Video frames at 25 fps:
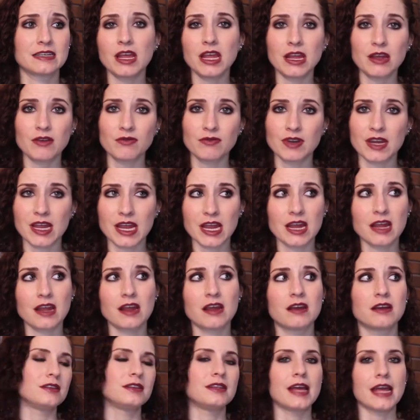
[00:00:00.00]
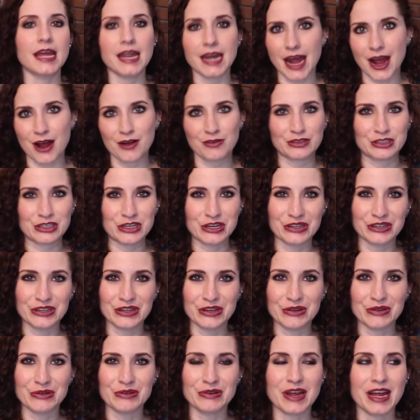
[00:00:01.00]
evening, late
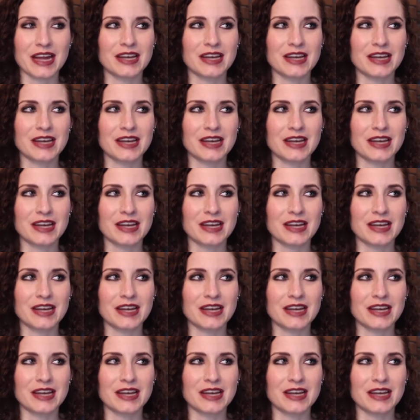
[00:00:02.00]
afternoon.